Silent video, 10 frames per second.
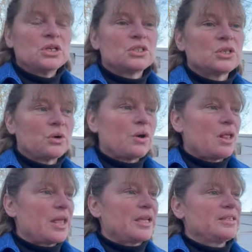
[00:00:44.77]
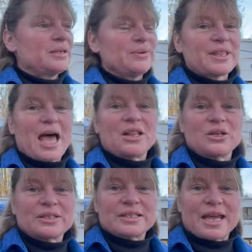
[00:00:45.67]
So I'll let you see what that
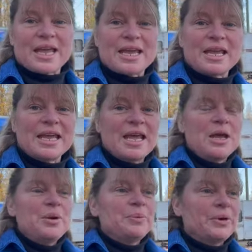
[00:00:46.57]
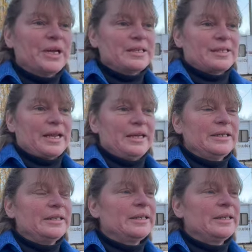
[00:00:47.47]
looks like. Pretty excited.